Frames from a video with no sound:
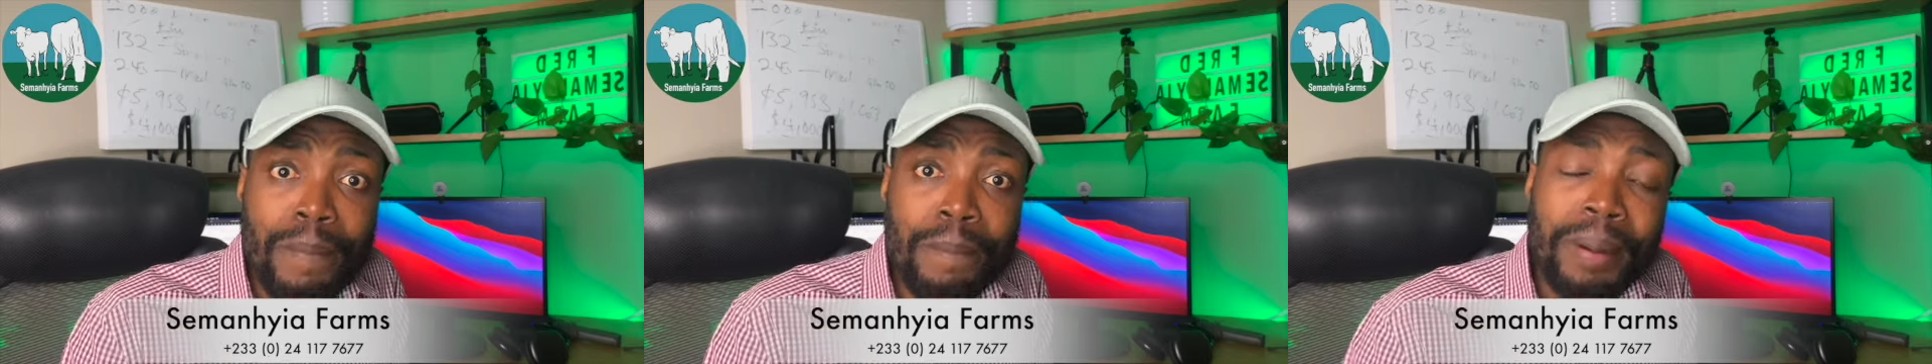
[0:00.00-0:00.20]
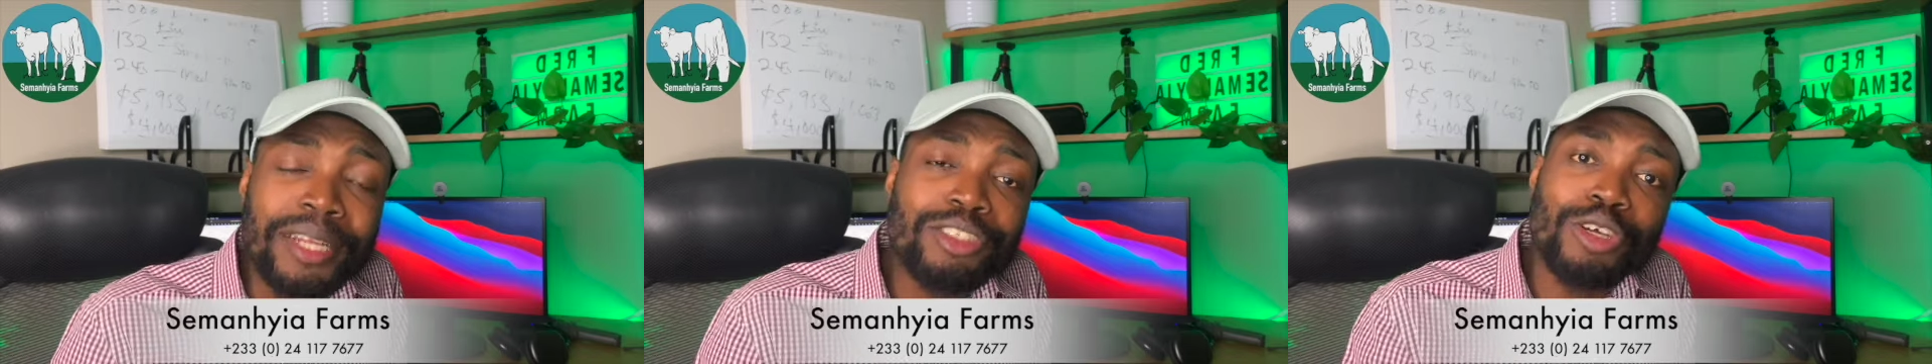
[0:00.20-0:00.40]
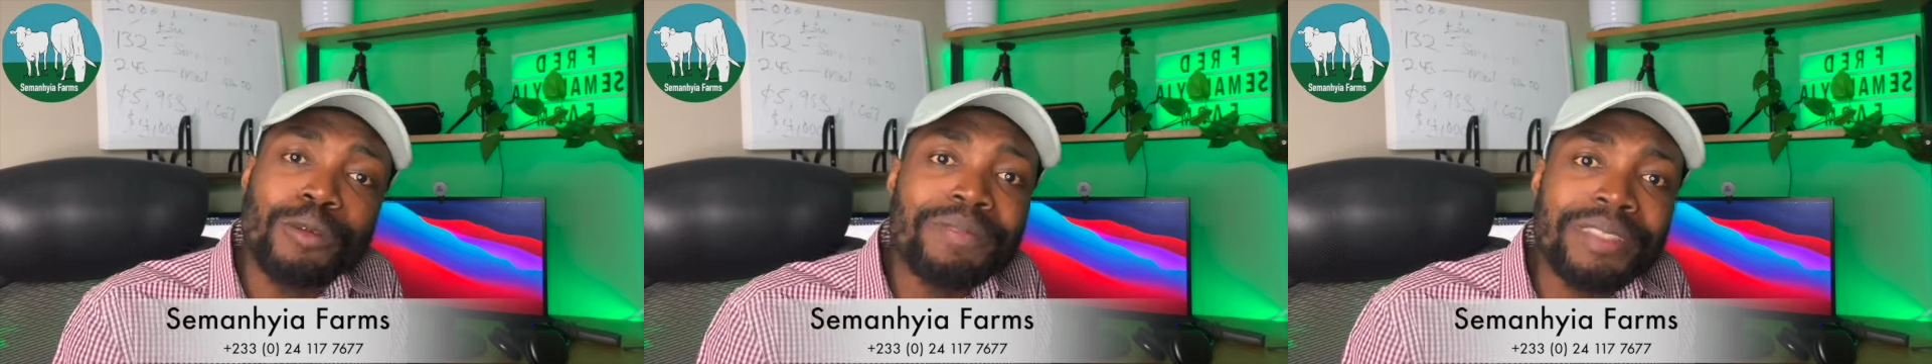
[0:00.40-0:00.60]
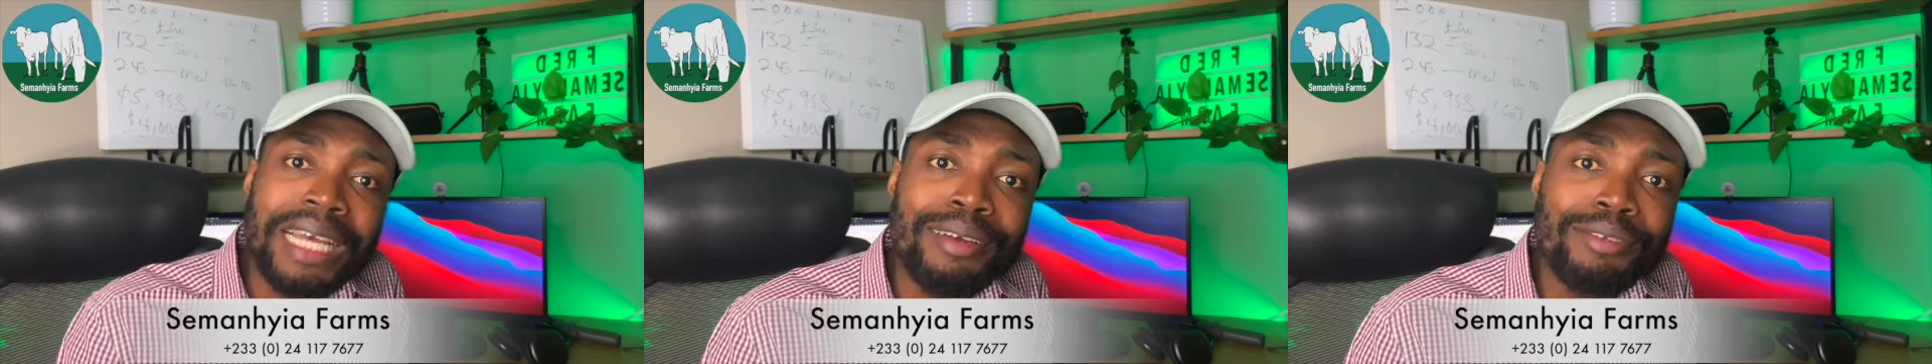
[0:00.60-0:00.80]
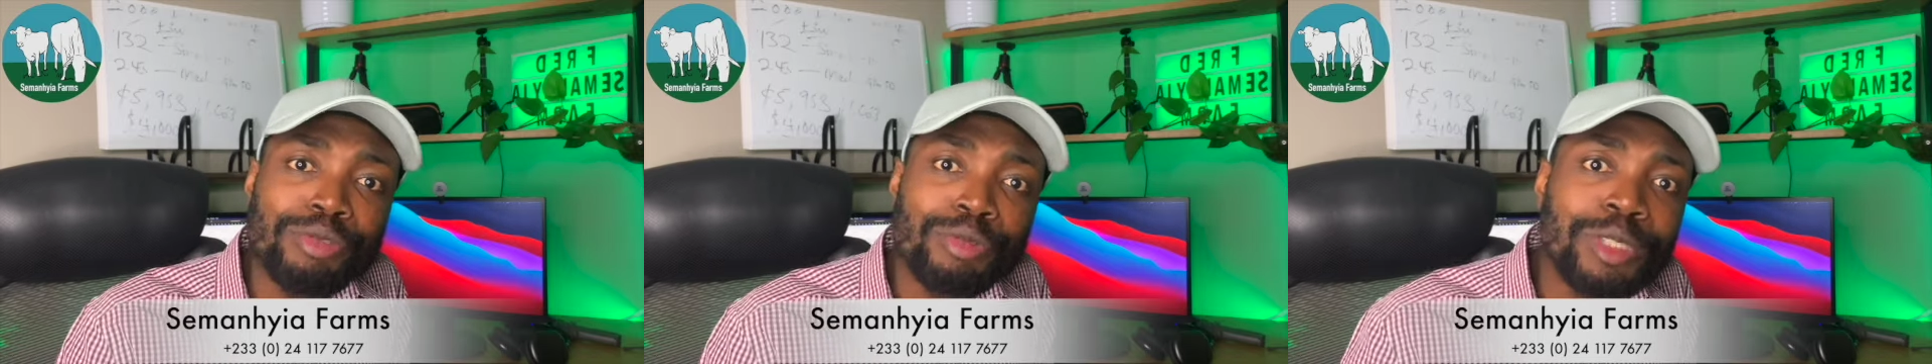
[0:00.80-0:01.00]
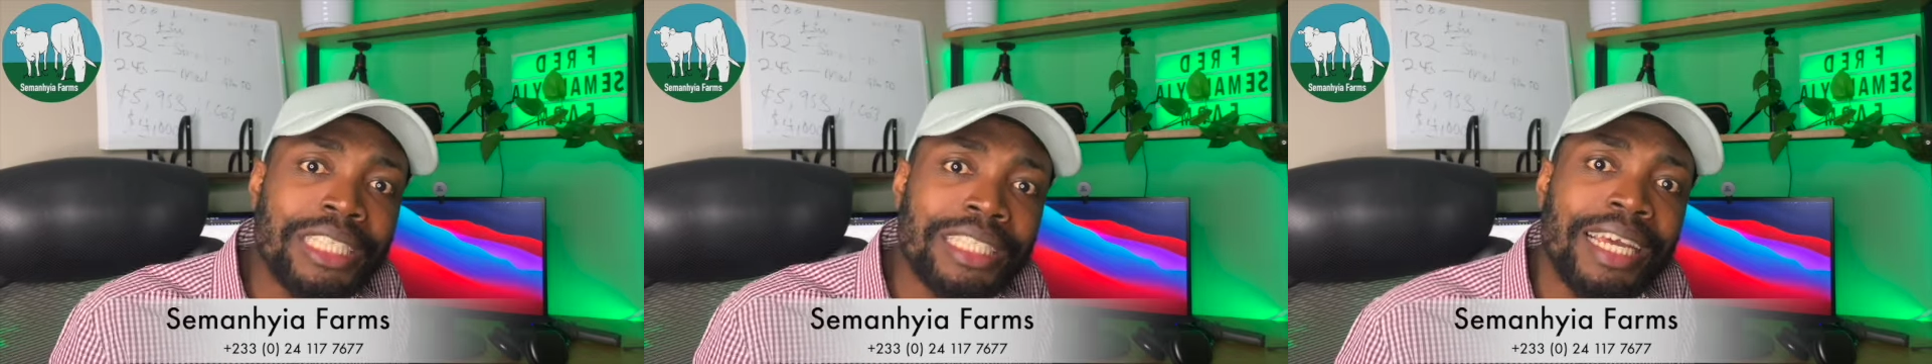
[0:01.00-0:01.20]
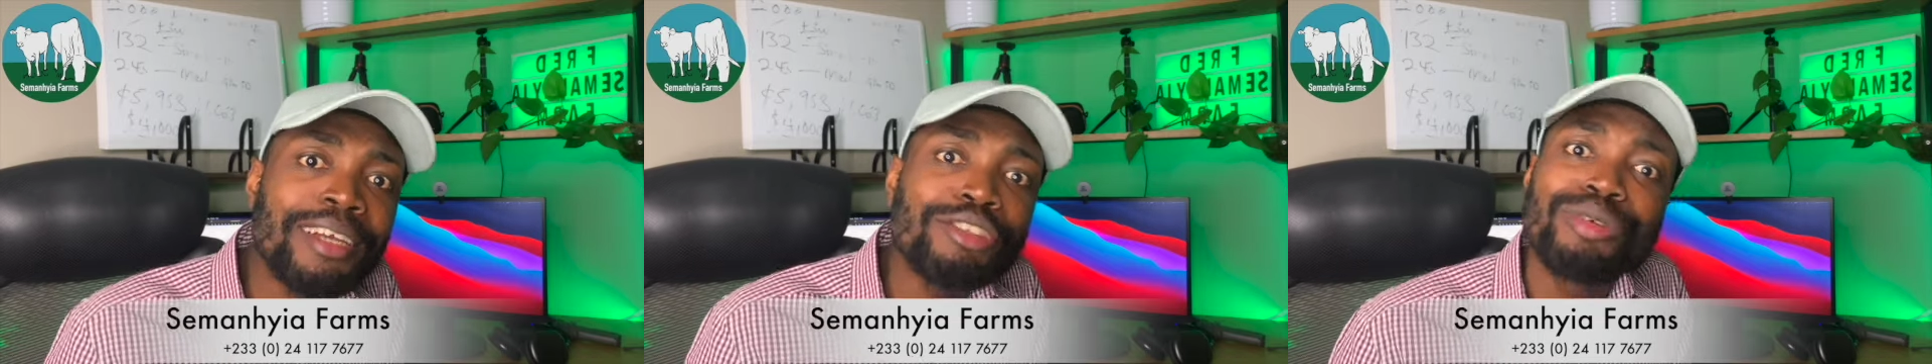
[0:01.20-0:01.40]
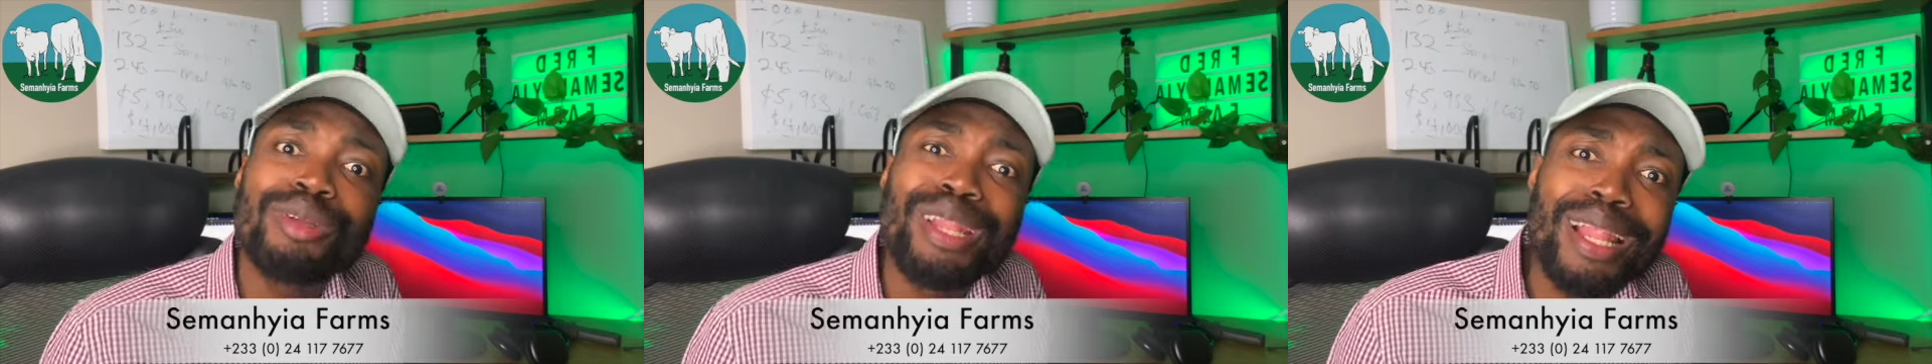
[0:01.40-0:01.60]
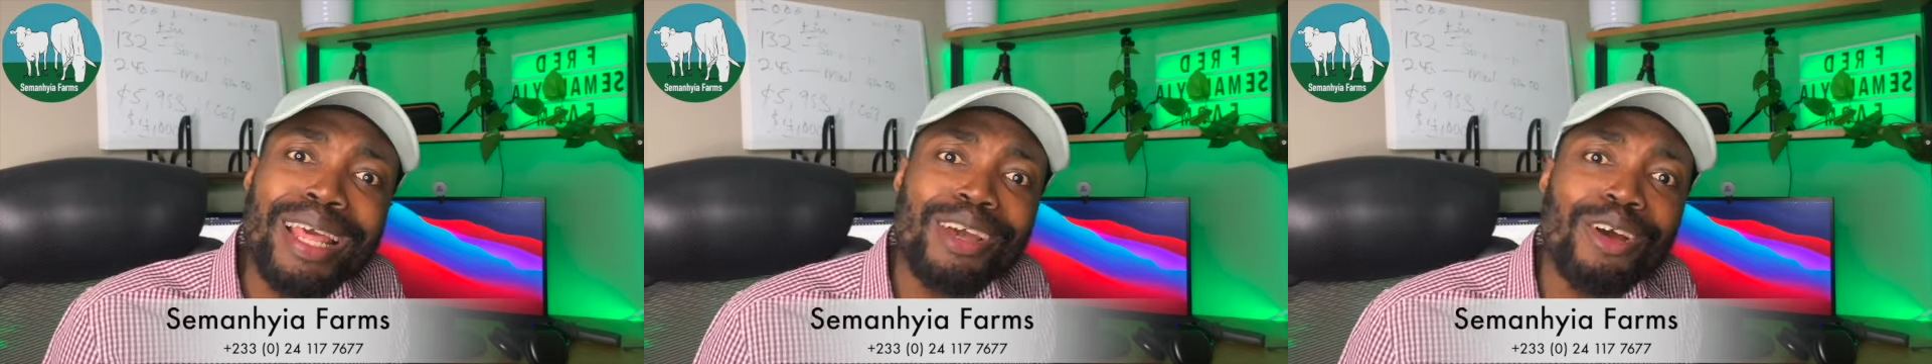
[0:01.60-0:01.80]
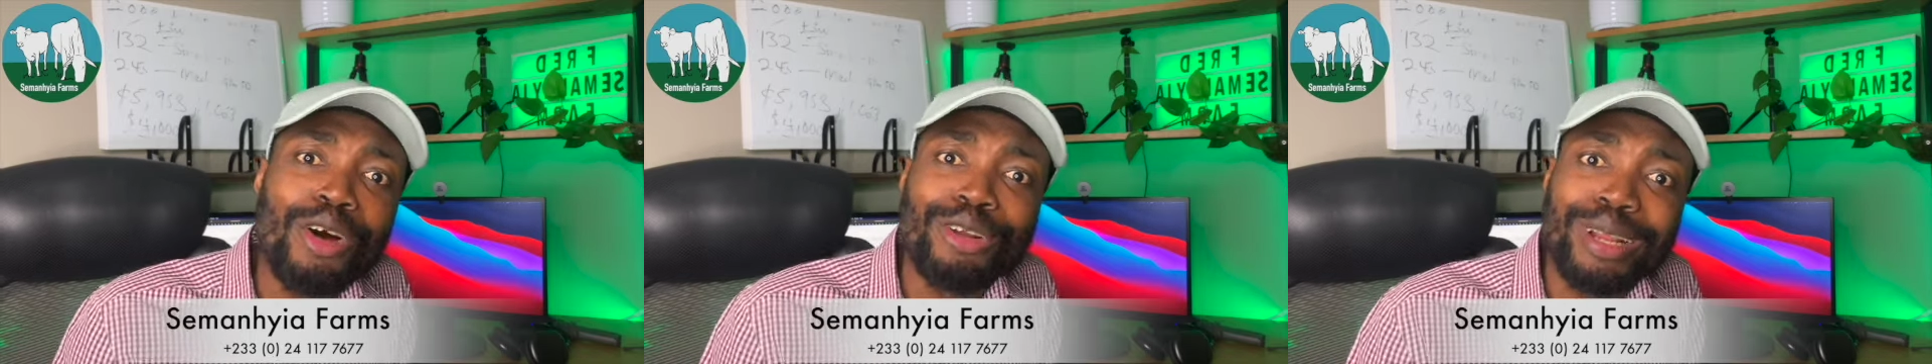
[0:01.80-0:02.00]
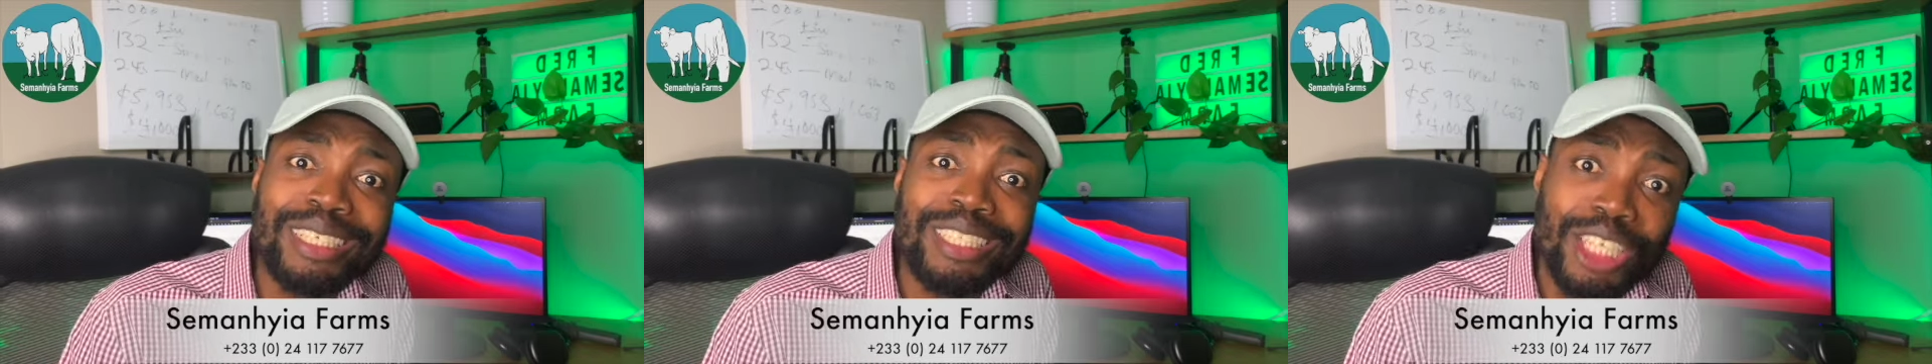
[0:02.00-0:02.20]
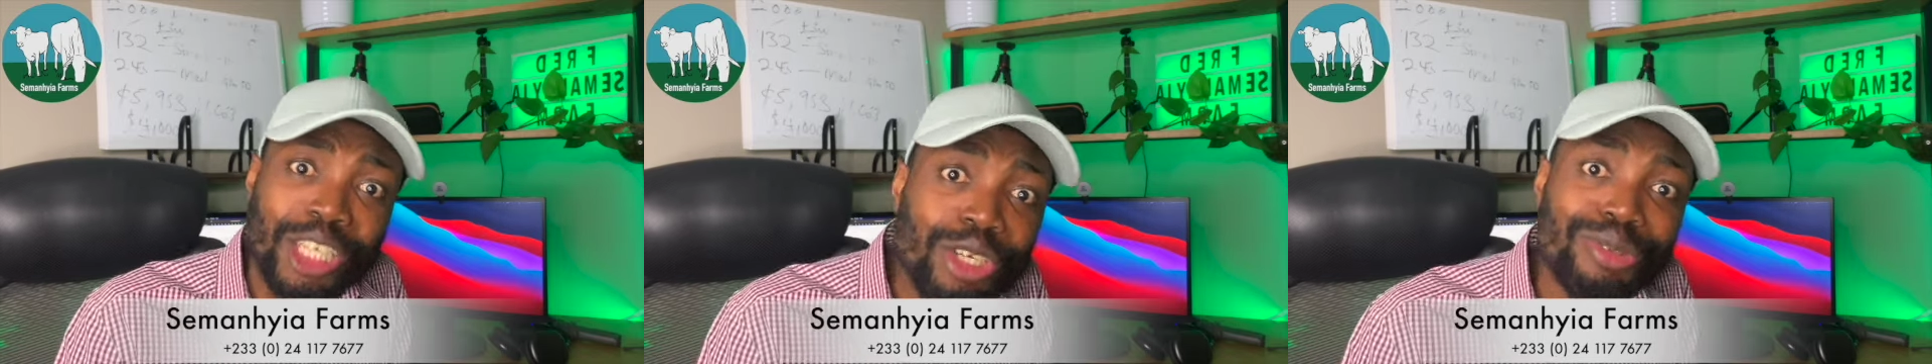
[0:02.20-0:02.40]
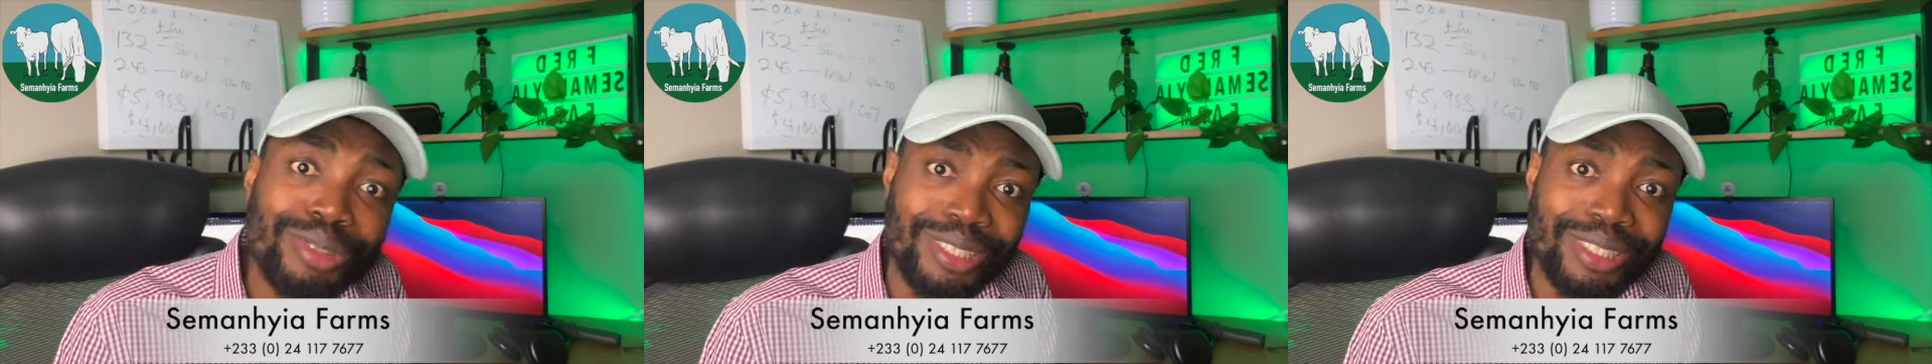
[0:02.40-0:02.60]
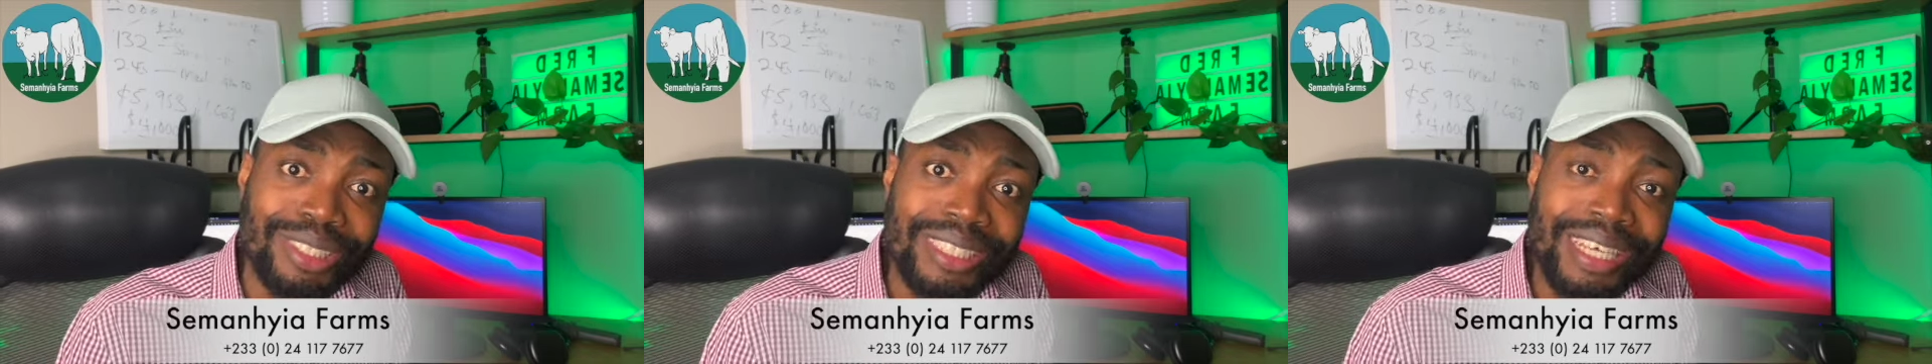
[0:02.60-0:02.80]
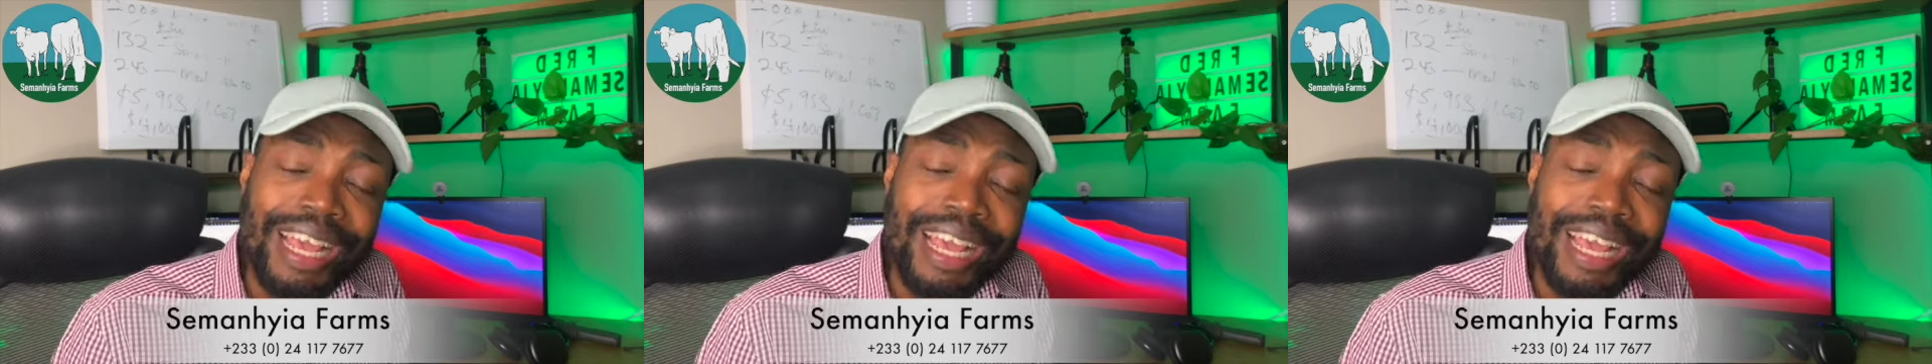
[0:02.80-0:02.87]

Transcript: But sometimes we tend to lay on excuses